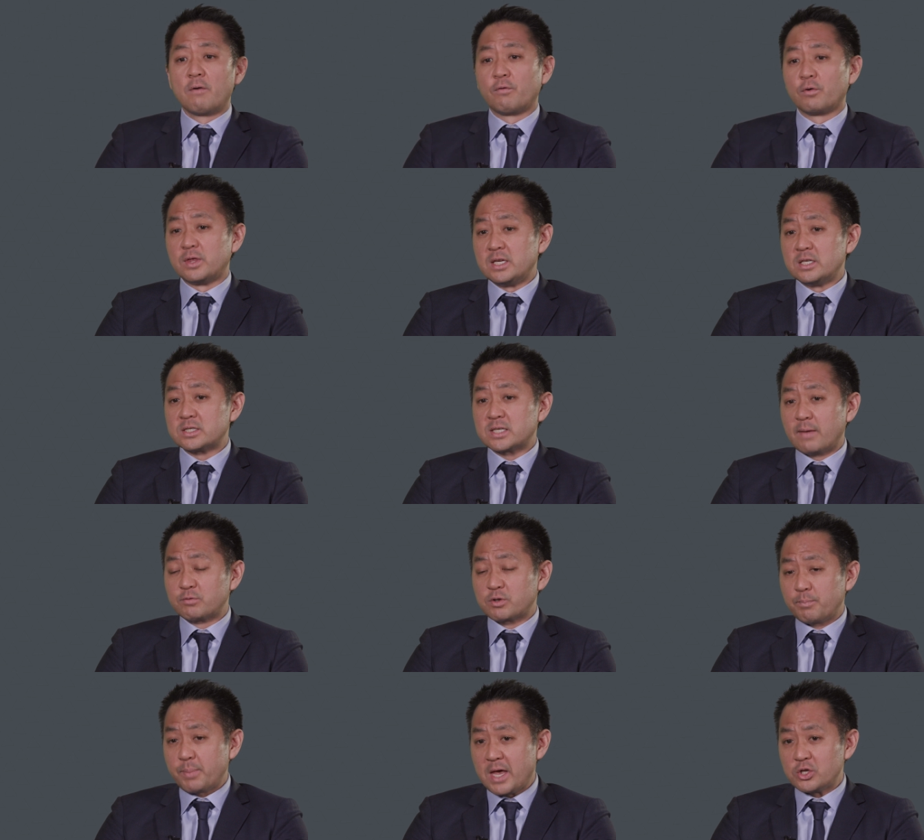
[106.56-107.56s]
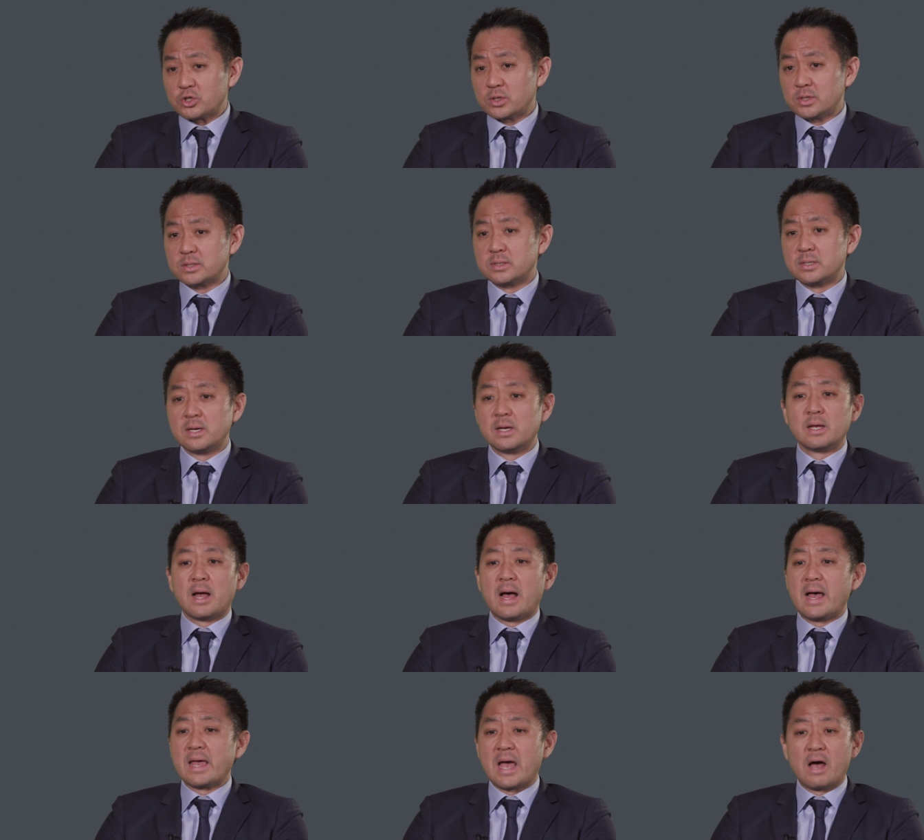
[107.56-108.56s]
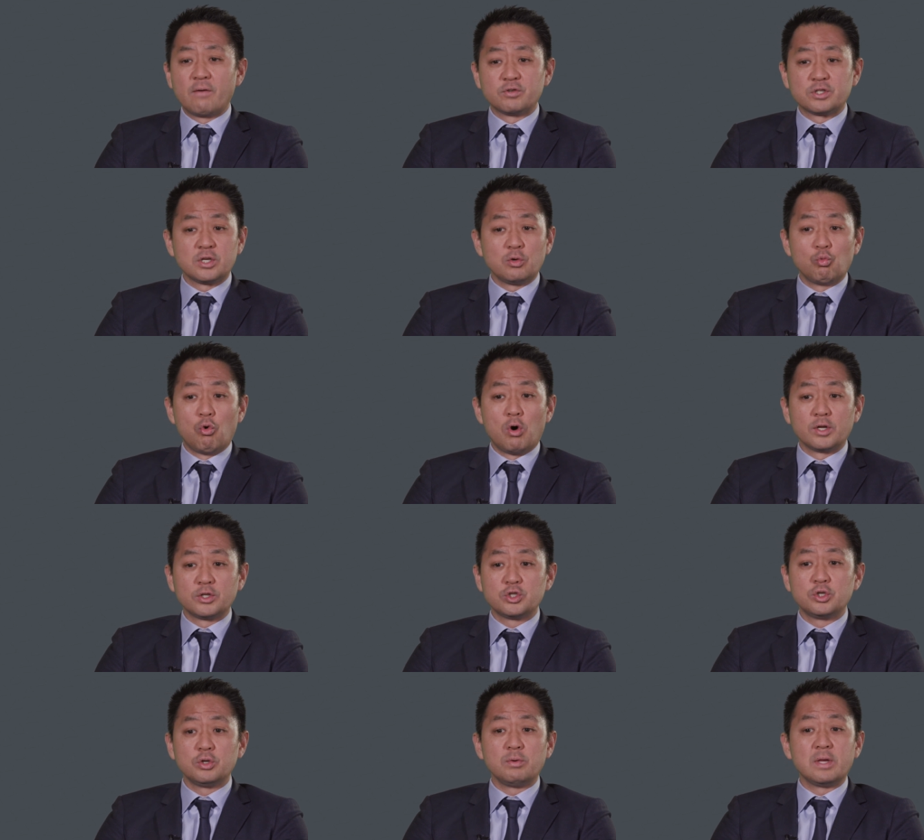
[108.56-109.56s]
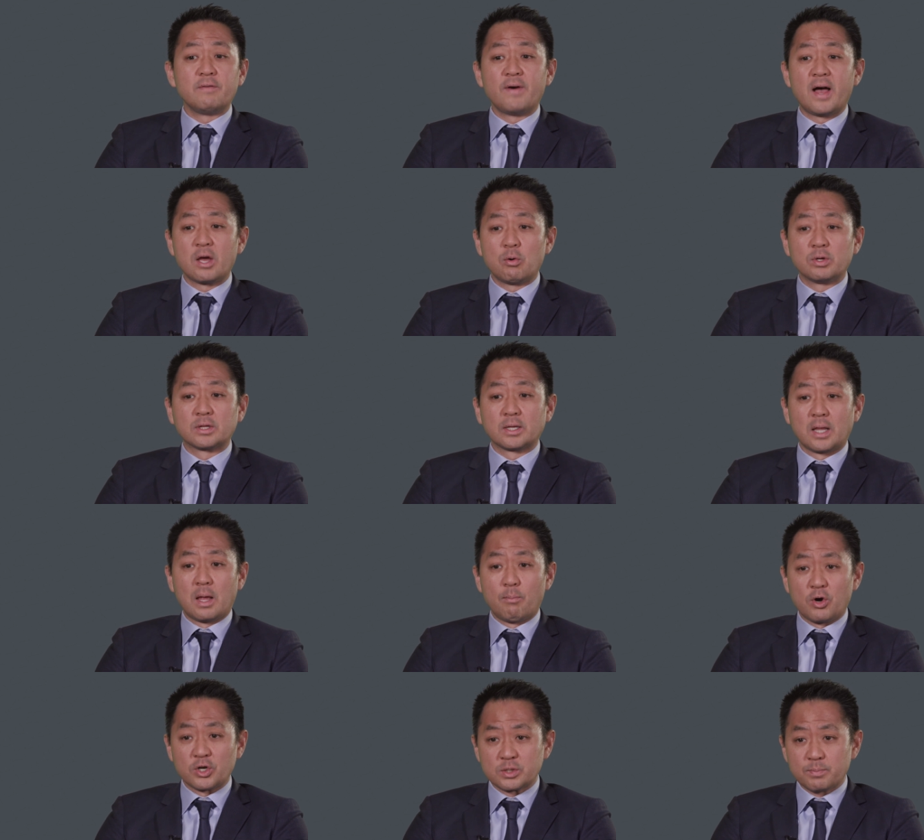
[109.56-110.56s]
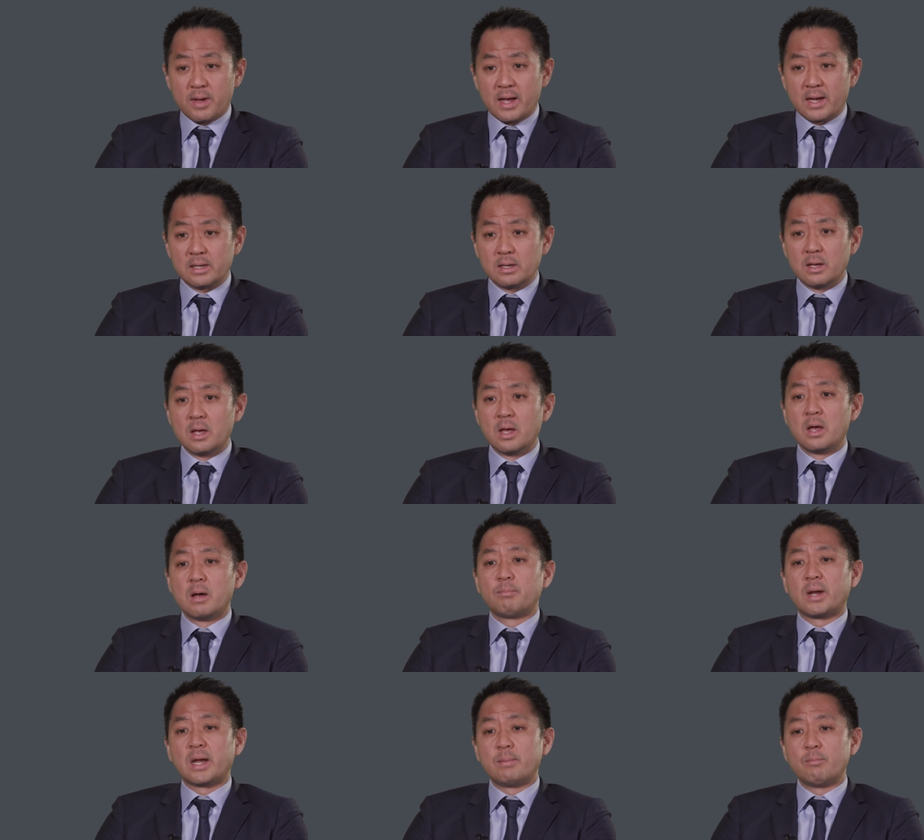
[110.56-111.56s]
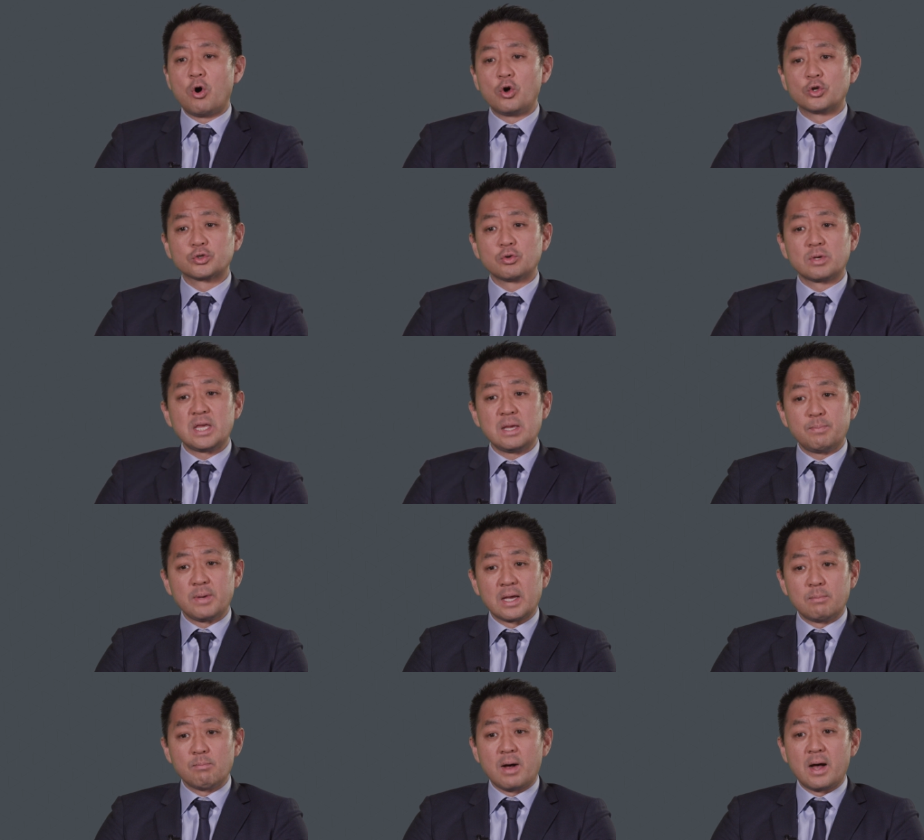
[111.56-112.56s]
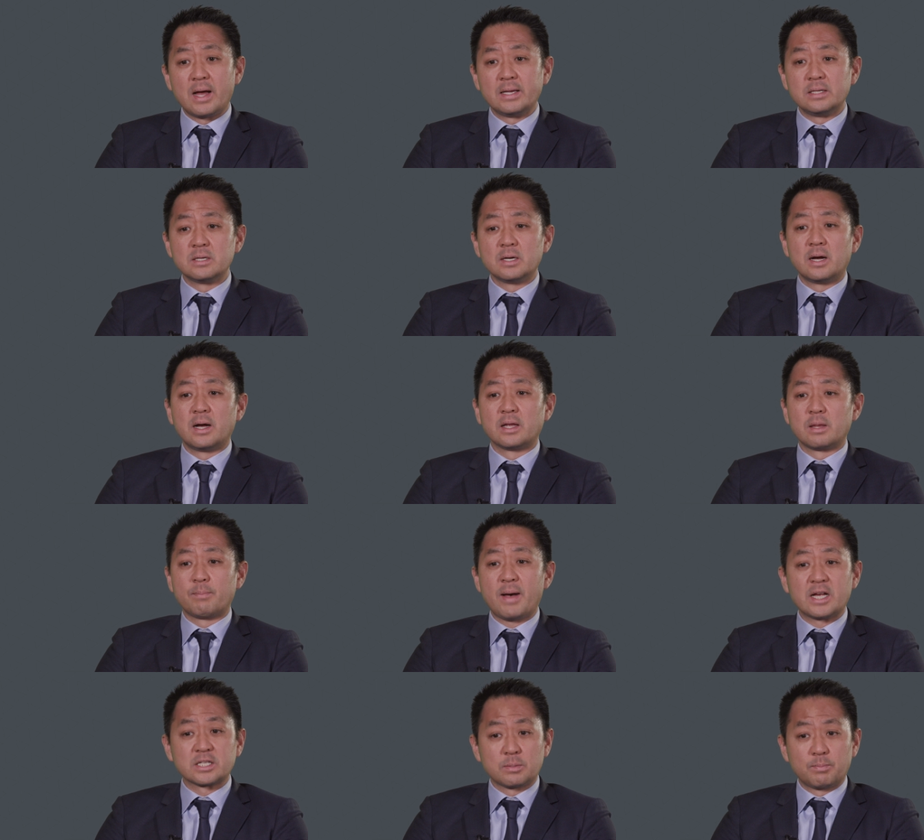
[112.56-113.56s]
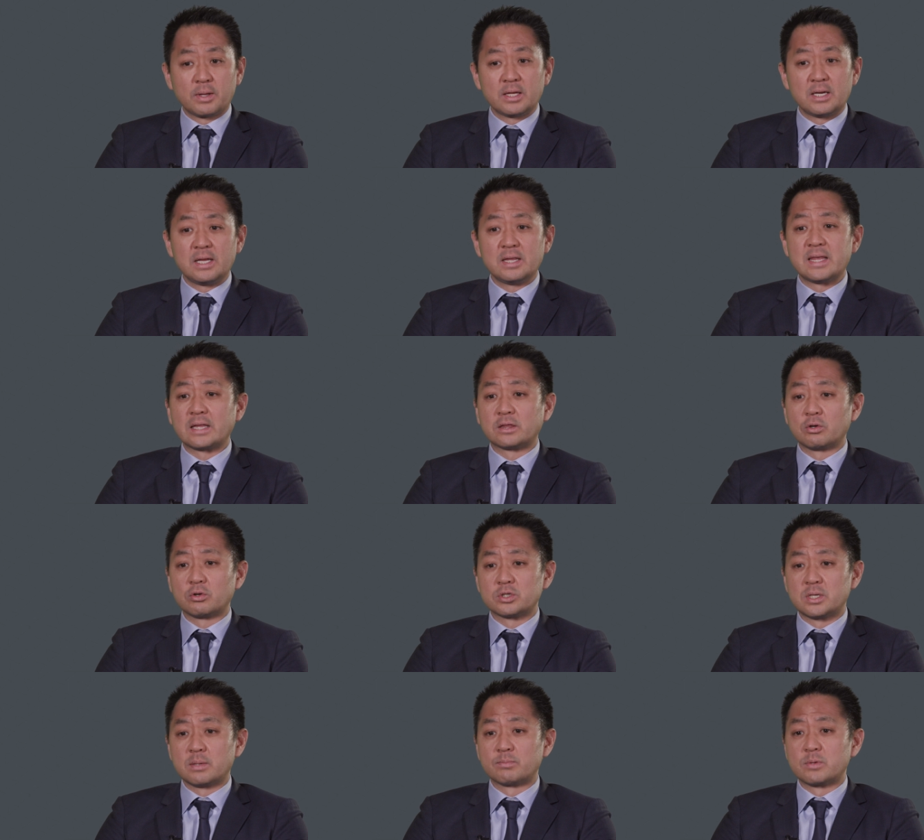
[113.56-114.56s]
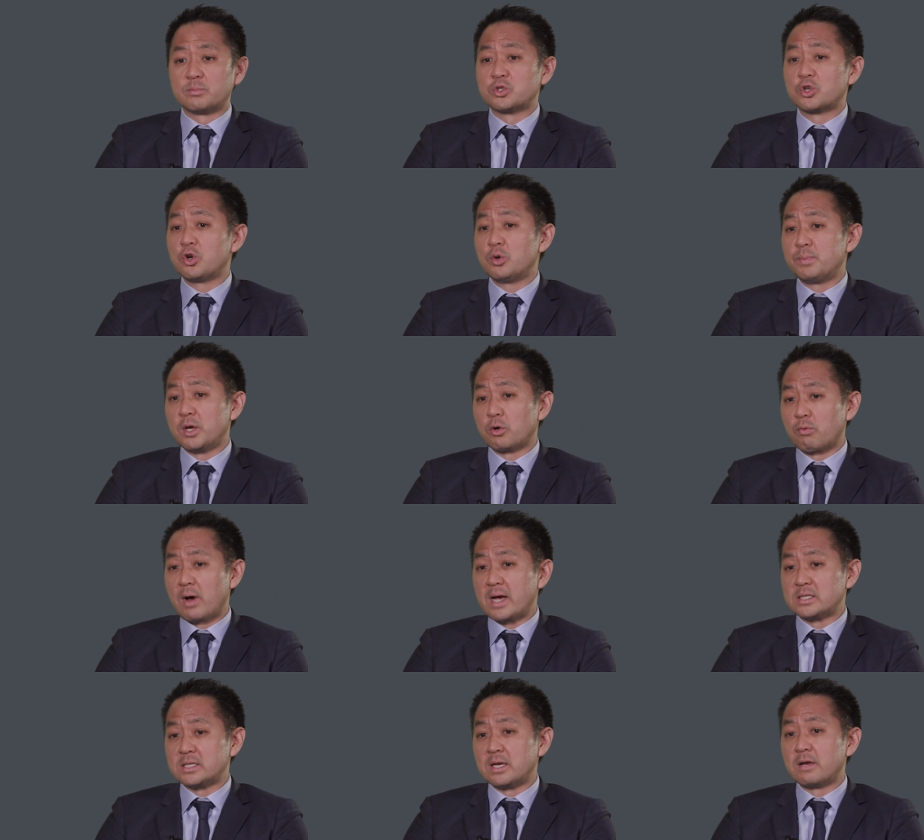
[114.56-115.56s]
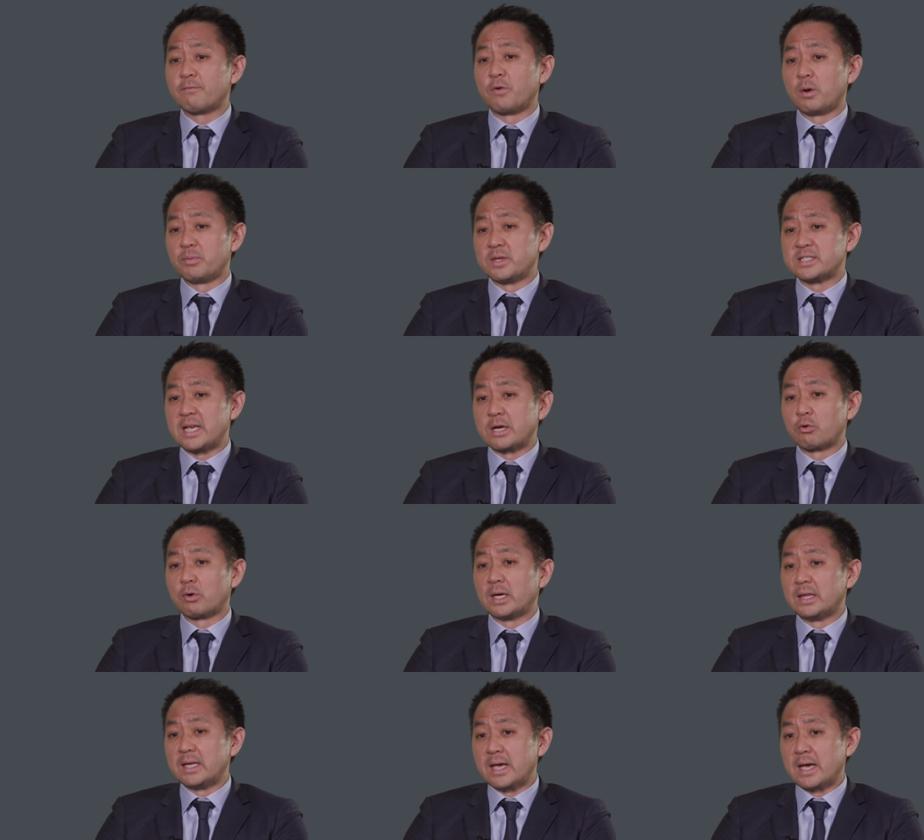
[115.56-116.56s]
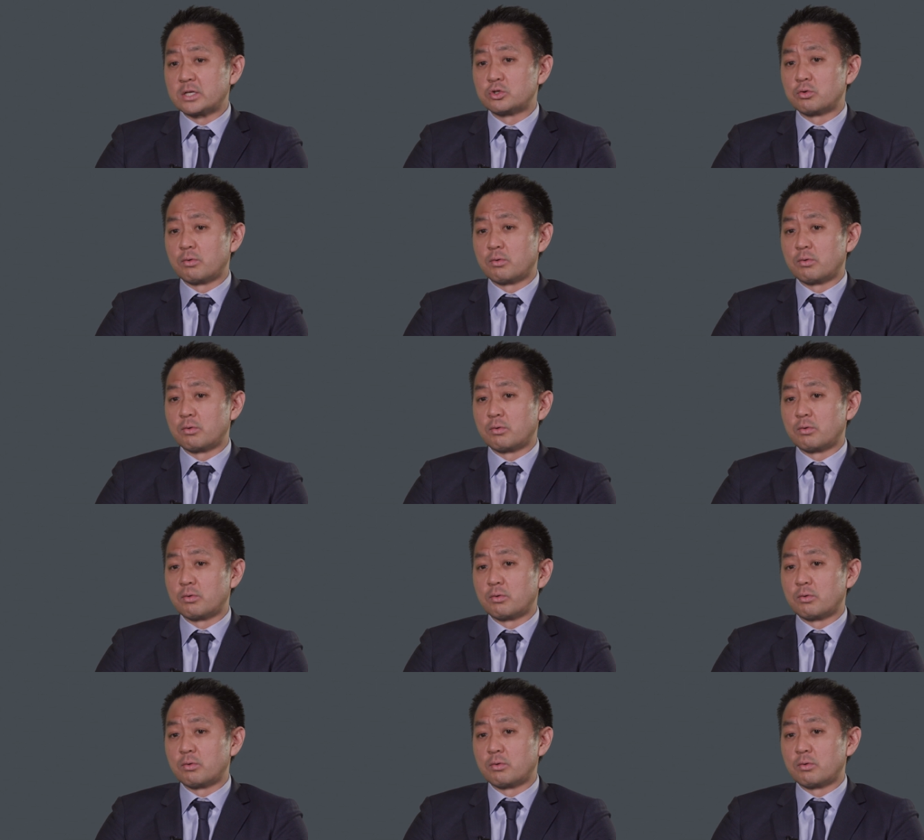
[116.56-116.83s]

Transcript: For these types of patients, I obviously want to evaluate the lumbar spine, but I'm also keeping in mind uh, the possibility that their symptoms could be arising from the sacroiliac